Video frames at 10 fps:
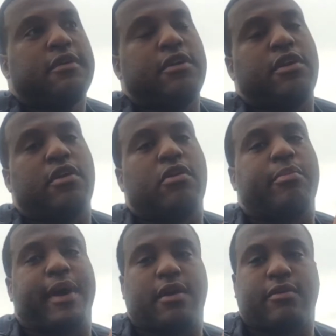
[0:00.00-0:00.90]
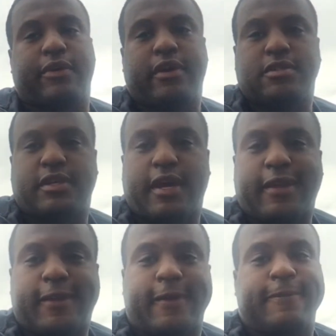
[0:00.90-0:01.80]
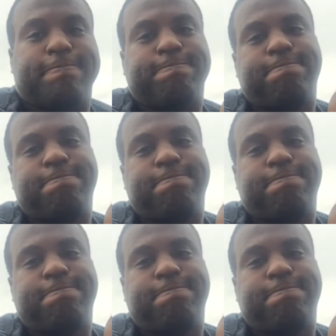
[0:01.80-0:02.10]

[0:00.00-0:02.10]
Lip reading: you know, my career is heading.